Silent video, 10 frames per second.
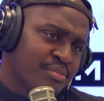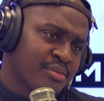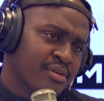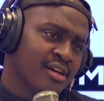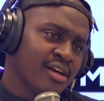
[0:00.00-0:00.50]

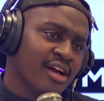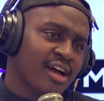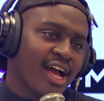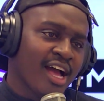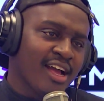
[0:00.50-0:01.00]

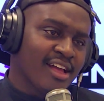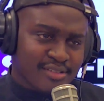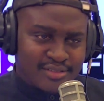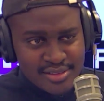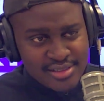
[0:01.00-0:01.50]
Yeah,
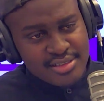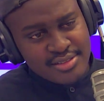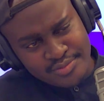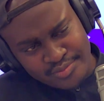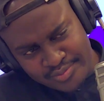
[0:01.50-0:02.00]
you do.
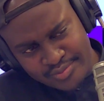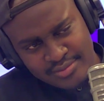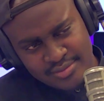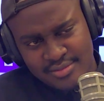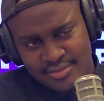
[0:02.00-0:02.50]
But then
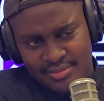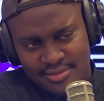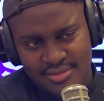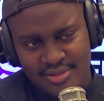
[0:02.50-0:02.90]
do you understand